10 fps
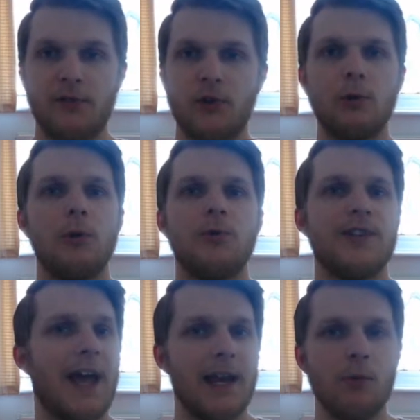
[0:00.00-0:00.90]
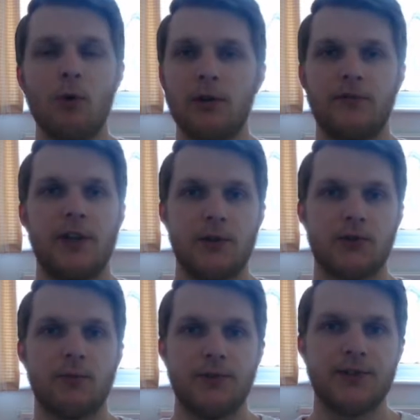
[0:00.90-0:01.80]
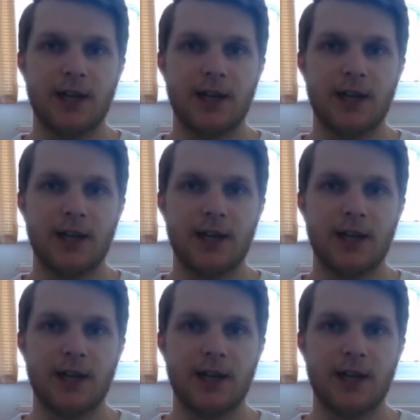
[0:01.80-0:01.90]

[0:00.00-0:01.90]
if you lose any one of the instruments,